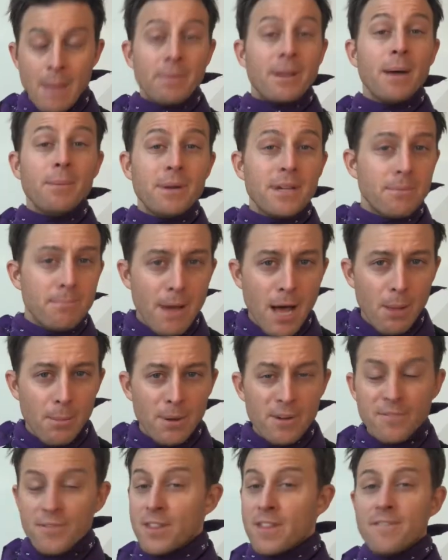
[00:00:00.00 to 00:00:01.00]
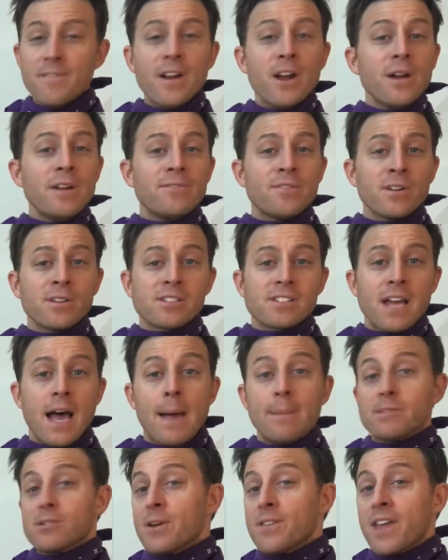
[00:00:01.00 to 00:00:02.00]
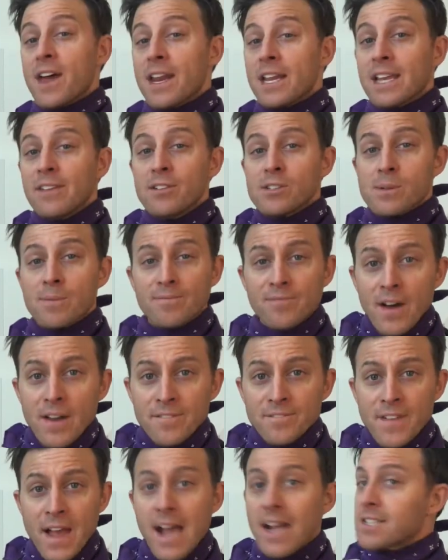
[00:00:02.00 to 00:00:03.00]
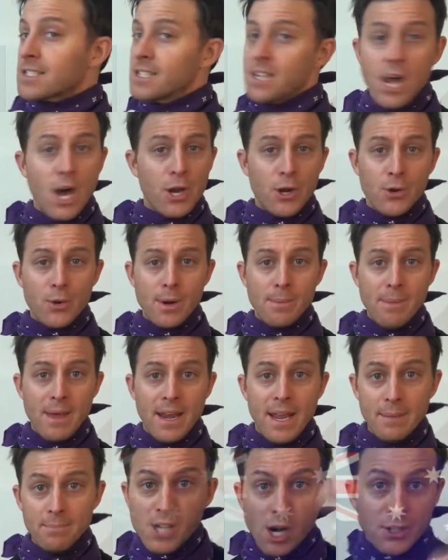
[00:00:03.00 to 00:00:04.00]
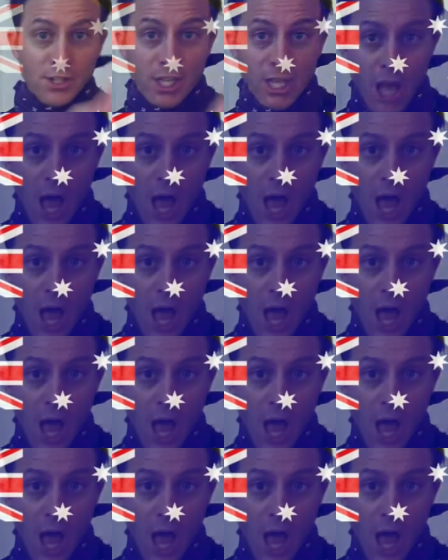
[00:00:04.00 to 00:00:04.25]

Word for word: I'm coming to Melbourne for the very first time, so I thought I'd give you some fun facts in under a minute. Start the